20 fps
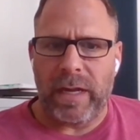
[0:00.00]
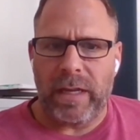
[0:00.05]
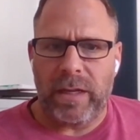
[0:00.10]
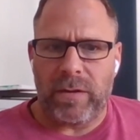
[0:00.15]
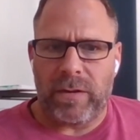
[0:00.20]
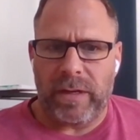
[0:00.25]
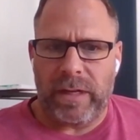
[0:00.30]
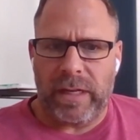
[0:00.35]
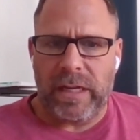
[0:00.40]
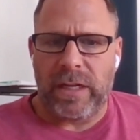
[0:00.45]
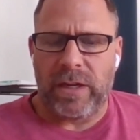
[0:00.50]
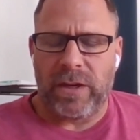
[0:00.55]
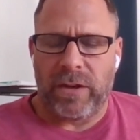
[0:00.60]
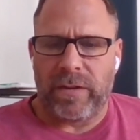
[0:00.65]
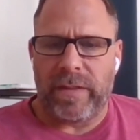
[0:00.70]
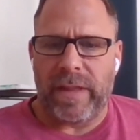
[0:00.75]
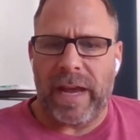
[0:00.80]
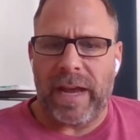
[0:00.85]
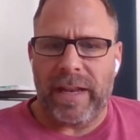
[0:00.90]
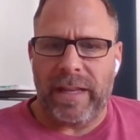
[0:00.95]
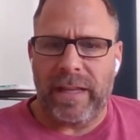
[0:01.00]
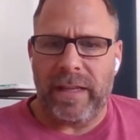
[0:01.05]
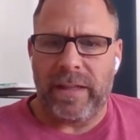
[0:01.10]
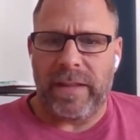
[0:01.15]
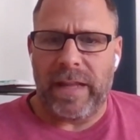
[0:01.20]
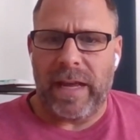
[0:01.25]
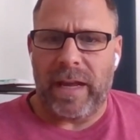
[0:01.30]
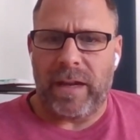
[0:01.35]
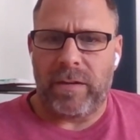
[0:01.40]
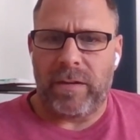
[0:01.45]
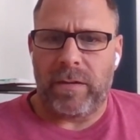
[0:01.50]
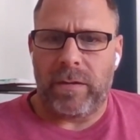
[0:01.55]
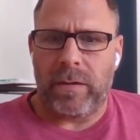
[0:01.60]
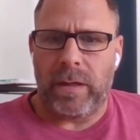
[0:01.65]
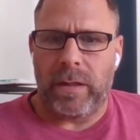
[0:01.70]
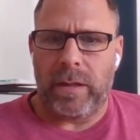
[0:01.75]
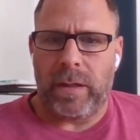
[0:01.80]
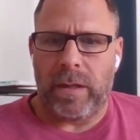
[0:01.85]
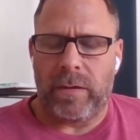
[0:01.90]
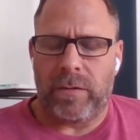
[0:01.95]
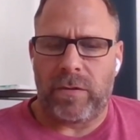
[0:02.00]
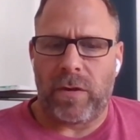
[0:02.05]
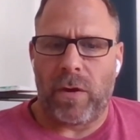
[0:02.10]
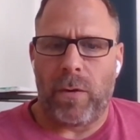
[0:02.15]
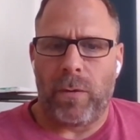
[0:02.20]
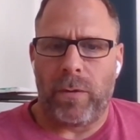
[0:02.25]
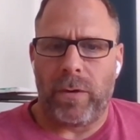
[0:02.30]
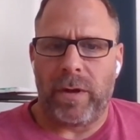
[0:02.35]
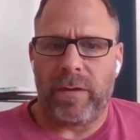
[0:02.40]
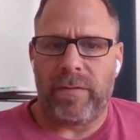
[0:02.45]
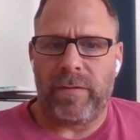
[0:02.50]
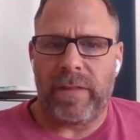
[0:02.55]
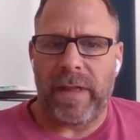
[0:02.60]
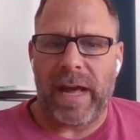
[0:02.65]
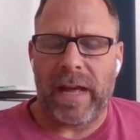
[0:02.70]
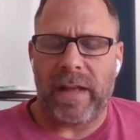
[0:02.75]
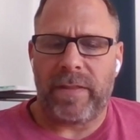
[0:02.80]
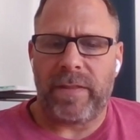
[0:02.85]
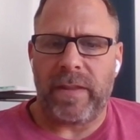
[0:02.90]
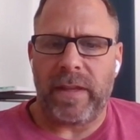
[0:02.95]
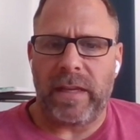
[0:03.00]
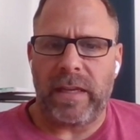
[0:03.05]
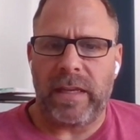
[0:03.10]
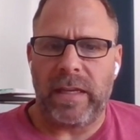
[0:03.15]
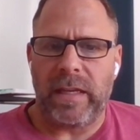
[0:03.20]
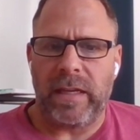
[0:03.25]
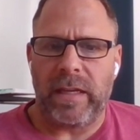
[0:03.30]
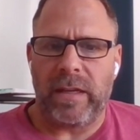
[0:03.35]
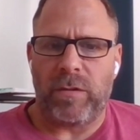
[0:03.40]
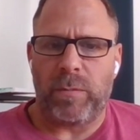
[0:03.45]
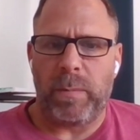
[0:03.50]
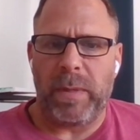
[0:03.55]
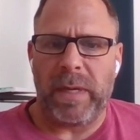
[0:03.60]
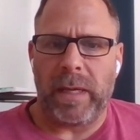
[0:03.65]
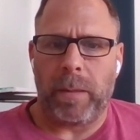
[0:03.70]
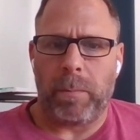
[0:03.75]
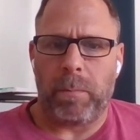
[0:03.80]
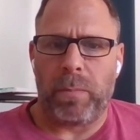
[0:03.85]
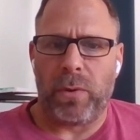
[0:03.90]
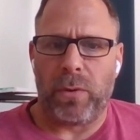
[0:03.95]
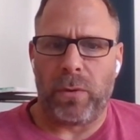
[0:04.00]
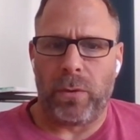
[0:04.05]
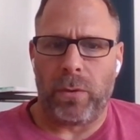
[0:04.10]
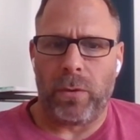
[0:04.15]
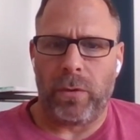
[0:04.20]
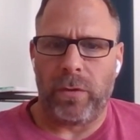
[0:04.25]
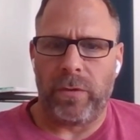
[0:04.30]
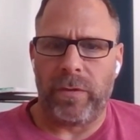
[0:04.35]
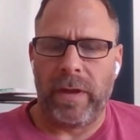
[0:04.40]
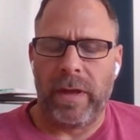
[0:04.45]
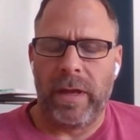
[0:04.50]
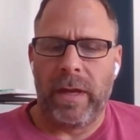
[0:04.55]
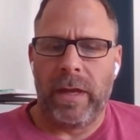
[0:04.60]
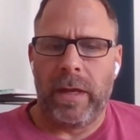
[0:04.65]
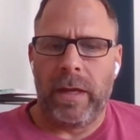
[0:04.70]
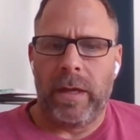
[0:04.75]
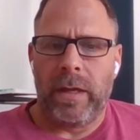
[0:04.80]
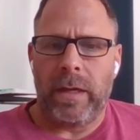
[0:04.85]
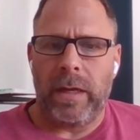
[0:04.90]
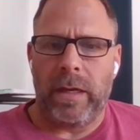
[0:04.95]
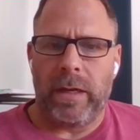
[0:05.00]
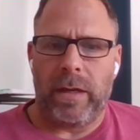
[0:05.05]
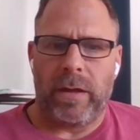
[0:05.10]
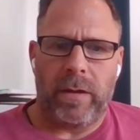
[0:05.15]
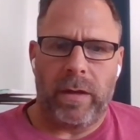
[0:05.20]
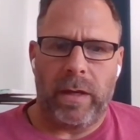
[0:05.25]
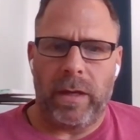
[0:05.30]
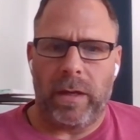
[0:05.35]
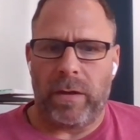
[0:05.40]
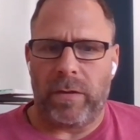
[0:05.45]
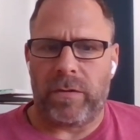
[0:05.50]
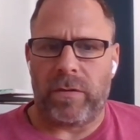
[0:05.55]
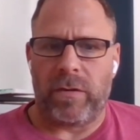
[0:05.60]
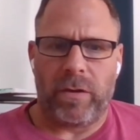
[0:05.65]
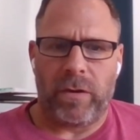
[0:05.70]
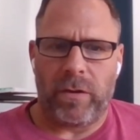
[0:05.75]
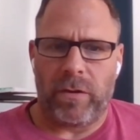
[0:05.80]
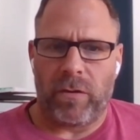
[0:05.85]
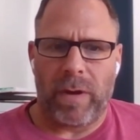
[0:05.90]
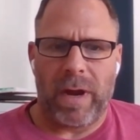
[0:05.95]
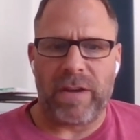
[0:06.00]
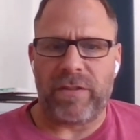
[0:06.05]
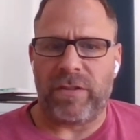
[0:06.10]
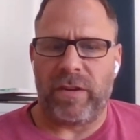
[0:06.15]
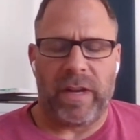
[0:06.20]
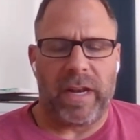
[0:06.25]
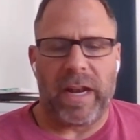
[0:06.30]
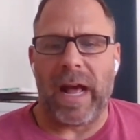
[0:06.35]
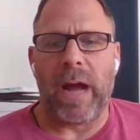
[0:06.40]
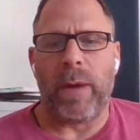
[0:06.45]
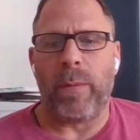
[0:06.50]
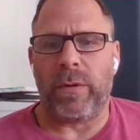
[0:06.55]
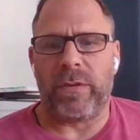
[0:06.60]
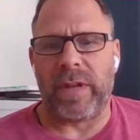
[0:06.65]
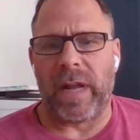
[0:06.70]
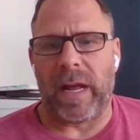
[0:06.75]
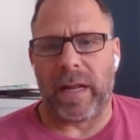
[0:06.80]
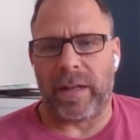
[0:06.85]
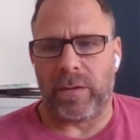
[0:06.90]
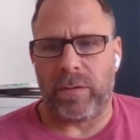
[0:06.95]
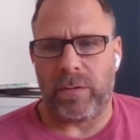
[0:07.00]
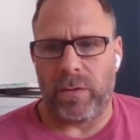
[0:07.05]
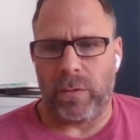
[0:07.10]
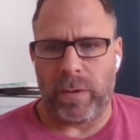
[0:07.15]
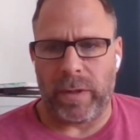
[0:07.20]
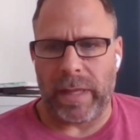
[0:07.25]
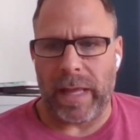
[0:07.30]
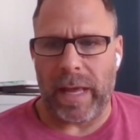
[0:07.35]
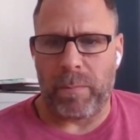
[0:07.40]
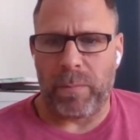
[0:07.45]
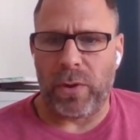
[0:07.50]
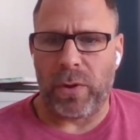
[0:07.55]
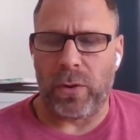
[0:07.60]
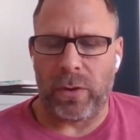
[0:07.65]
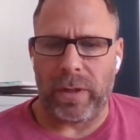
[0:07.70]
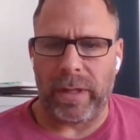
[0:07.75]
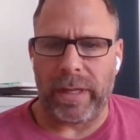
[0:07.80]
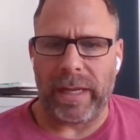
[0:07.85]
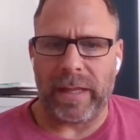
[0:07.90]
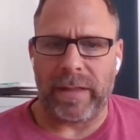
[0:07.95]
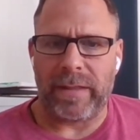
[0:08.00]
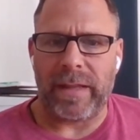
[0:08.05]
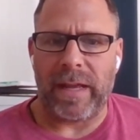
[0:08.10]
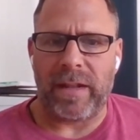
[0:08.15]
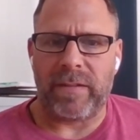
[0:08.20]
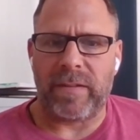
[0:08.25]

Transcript: You can hear that in the tone of that he is being pulled in a certain direction, and I was not doing that pulling at that